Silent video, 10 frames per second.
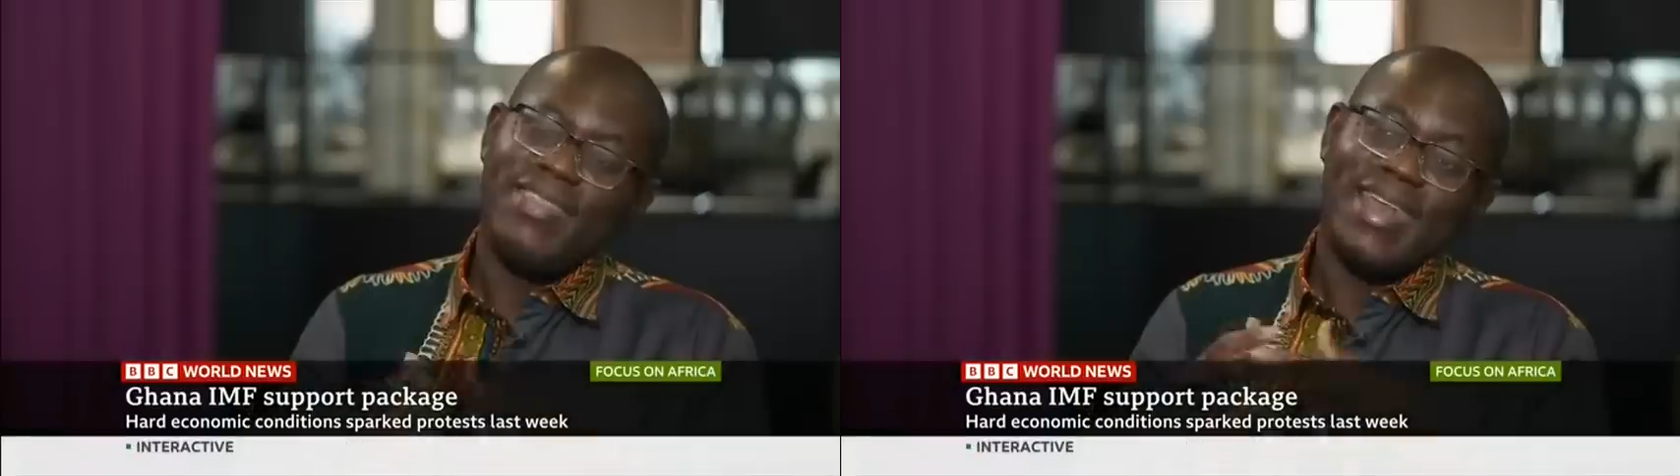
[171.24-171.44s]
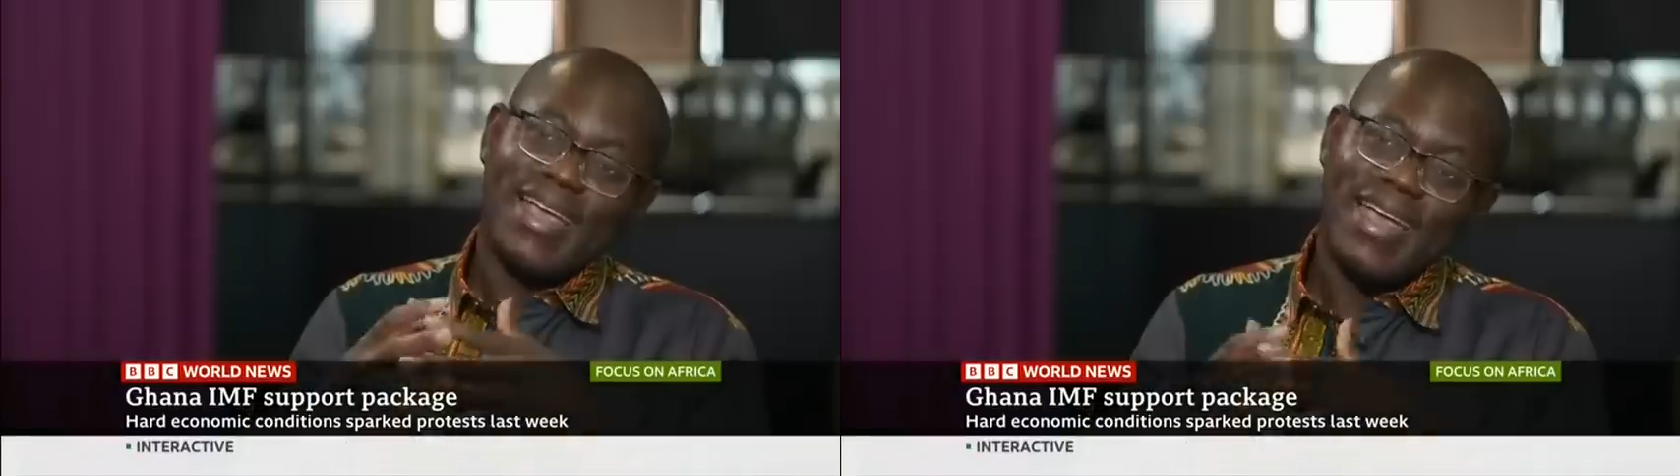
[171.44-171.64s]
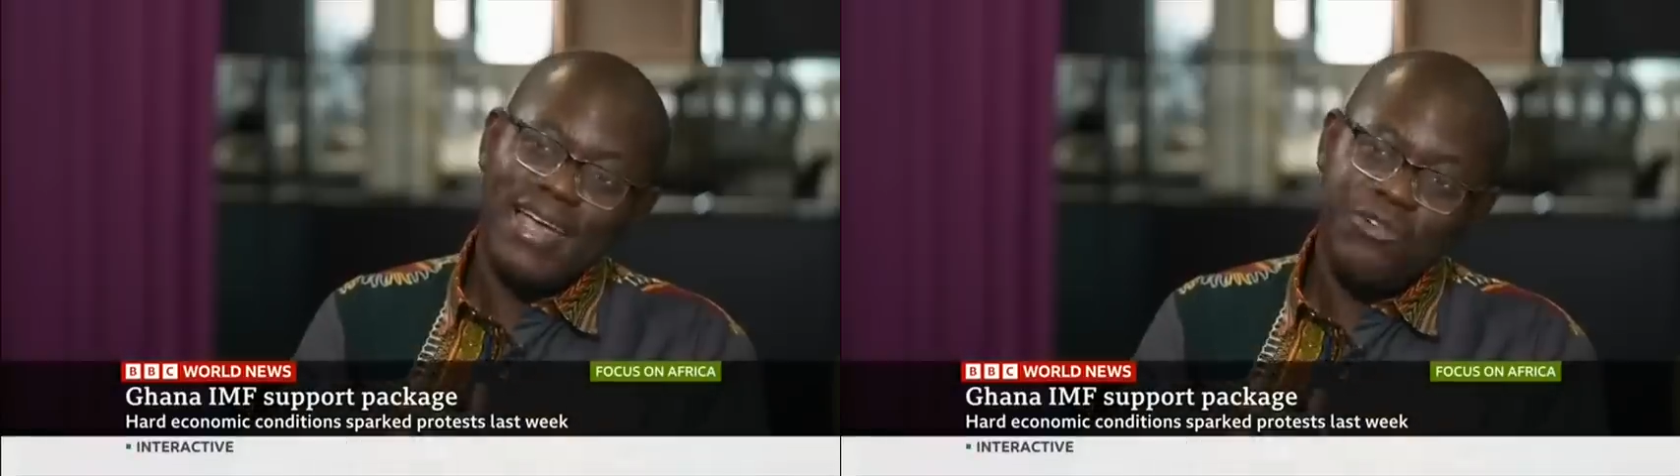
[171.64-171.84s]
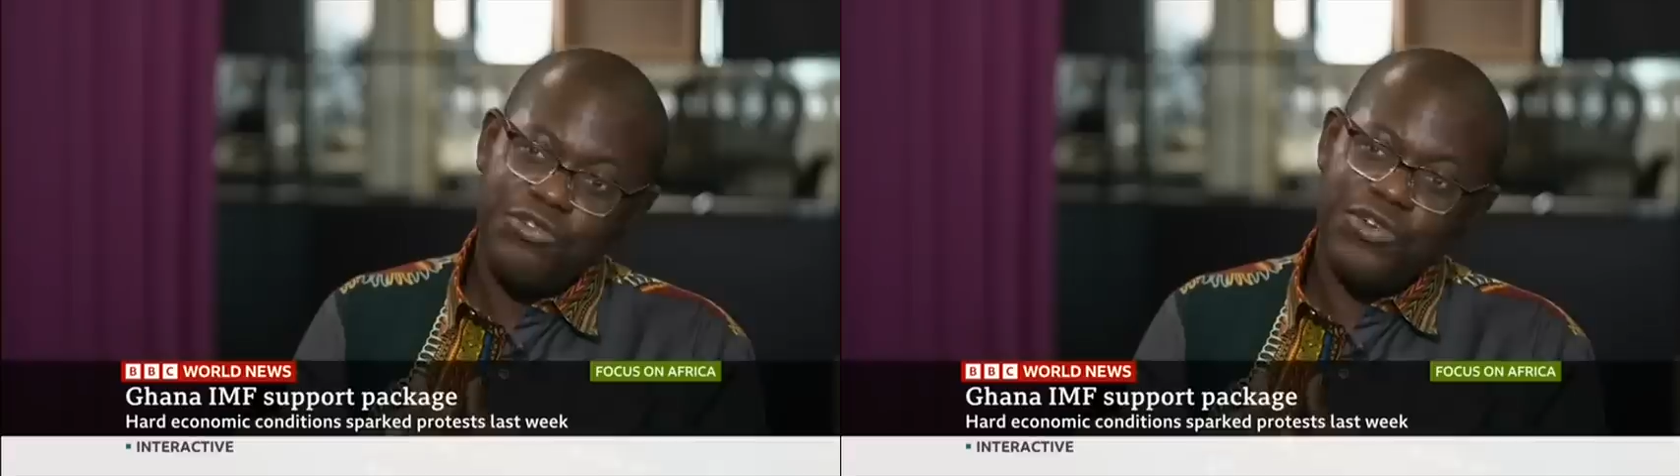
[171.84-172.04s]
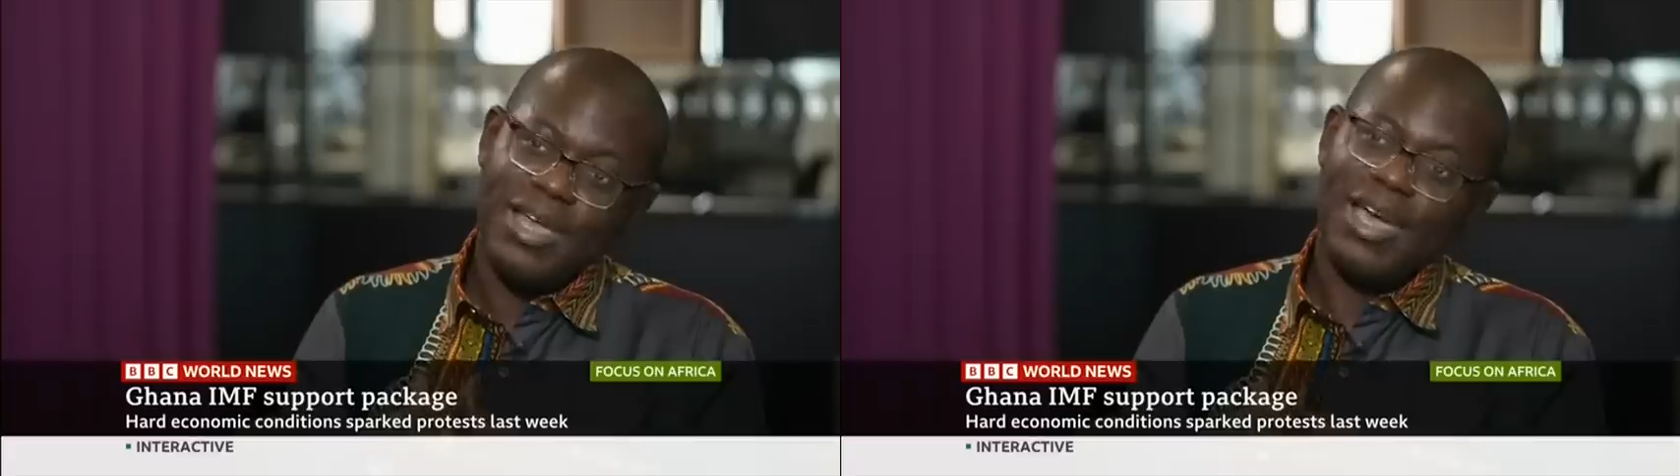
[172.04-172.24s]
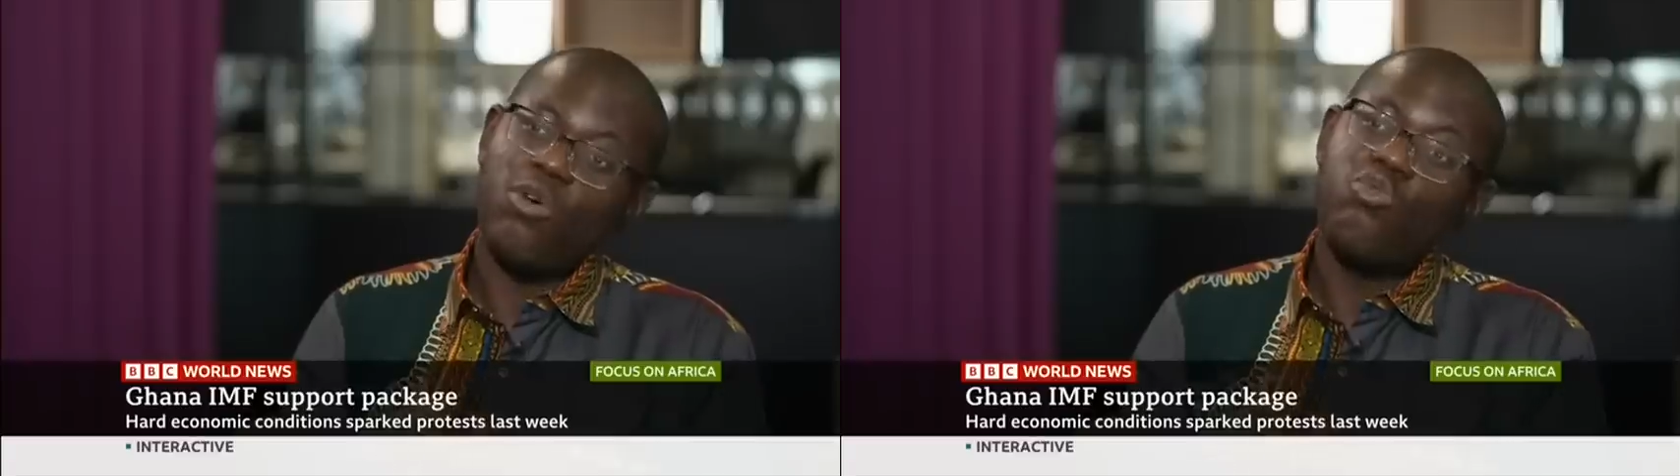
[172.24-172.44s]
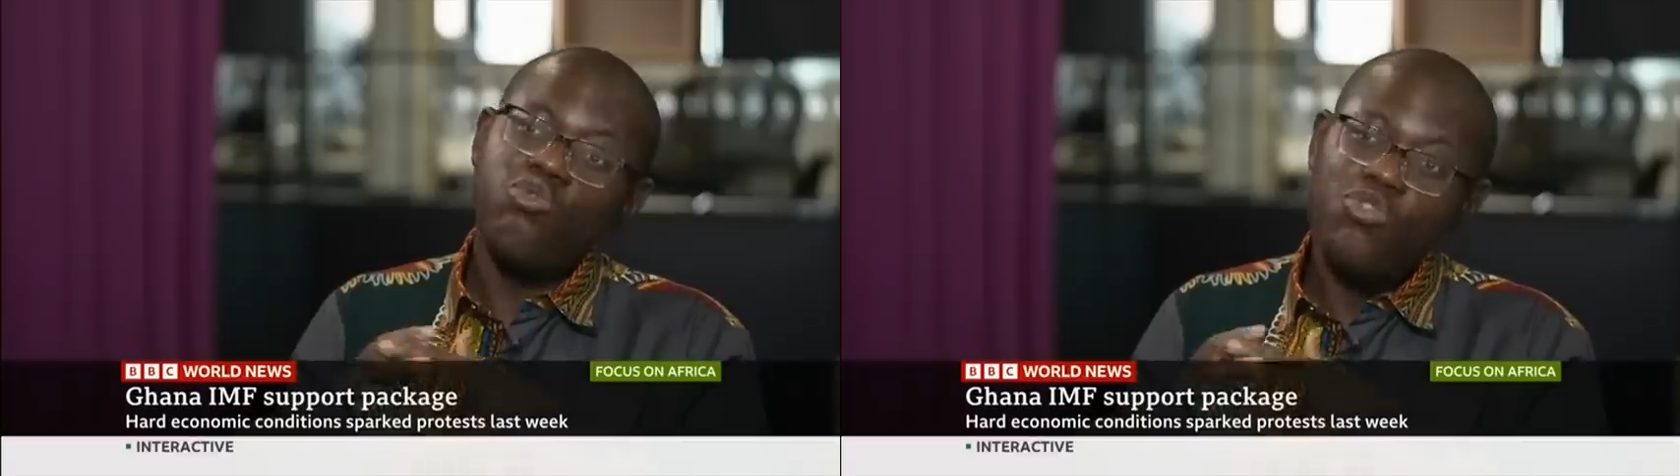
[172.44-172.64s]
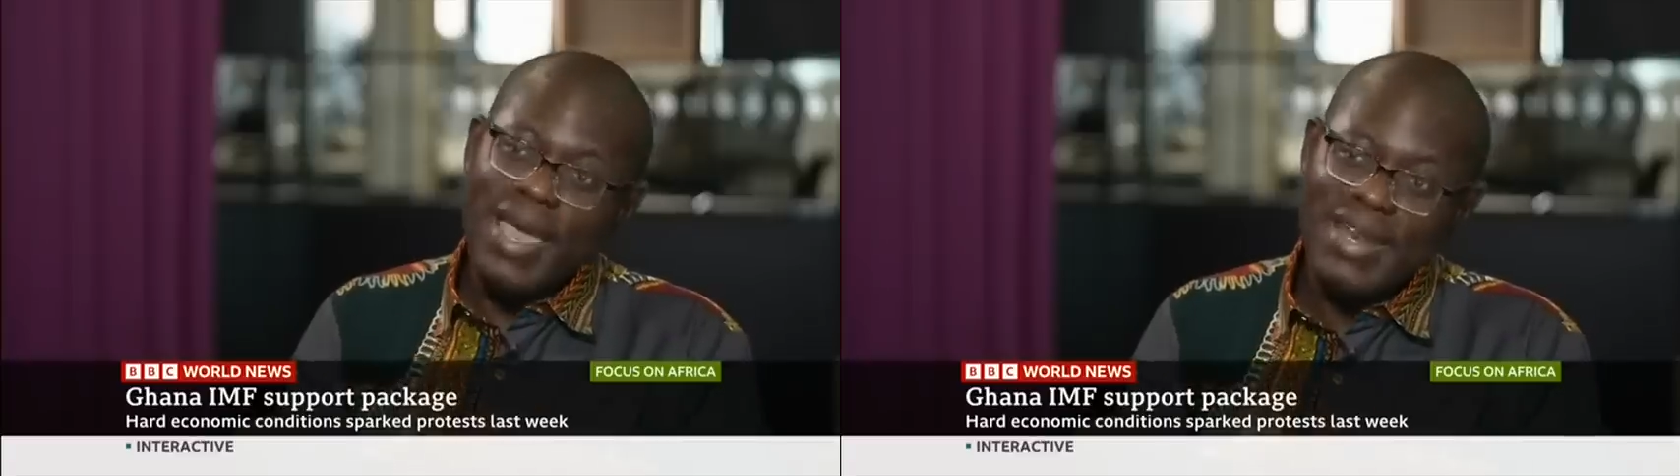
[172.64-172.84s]
that the country had
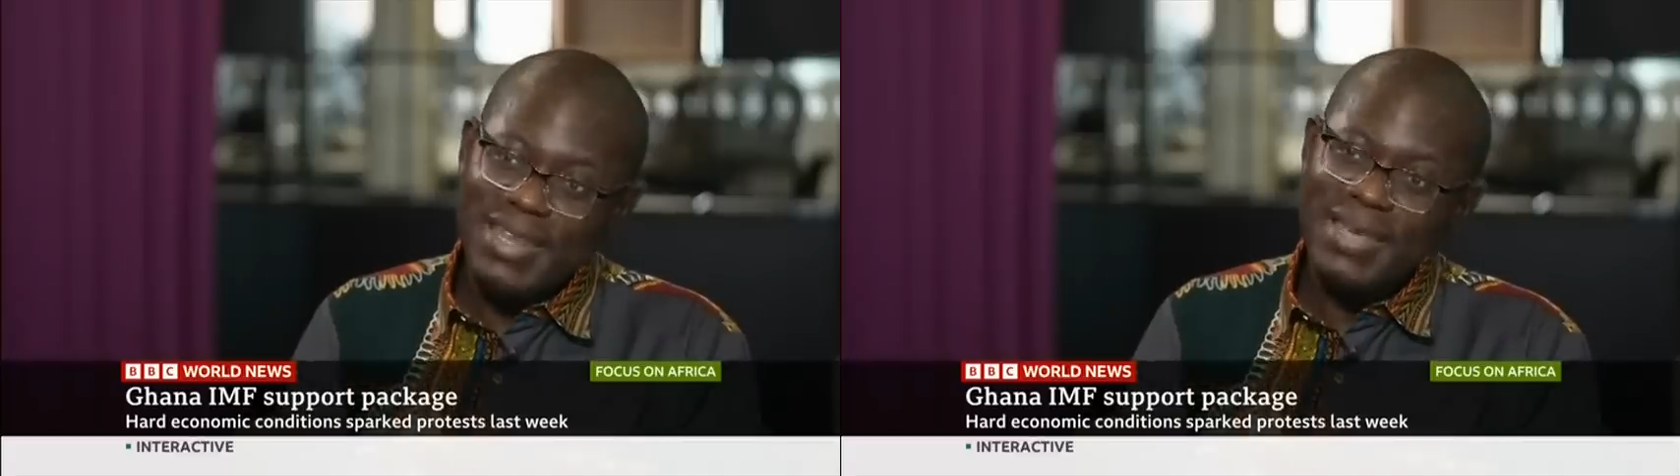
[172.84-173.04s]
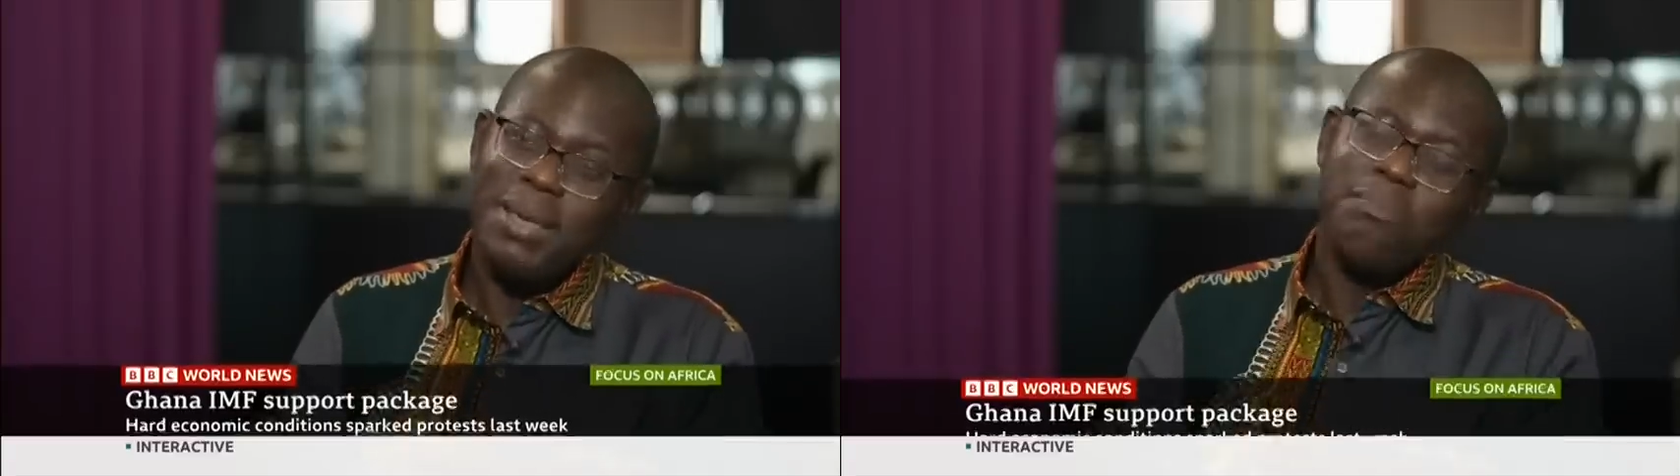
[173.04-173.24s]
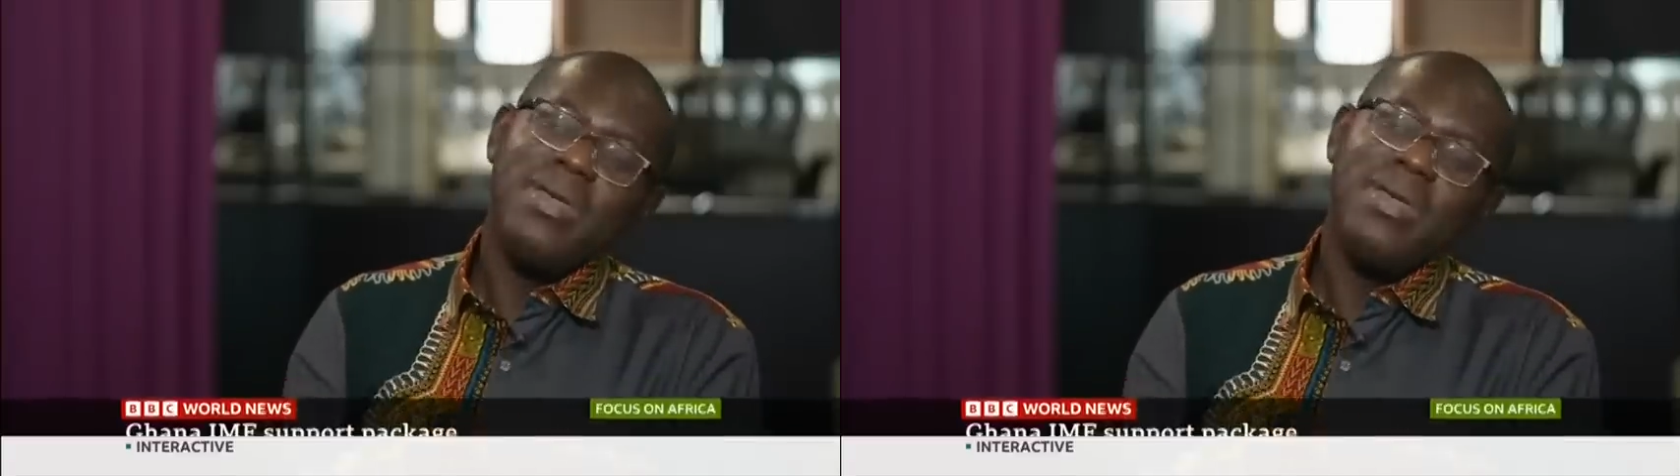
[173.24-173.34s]
already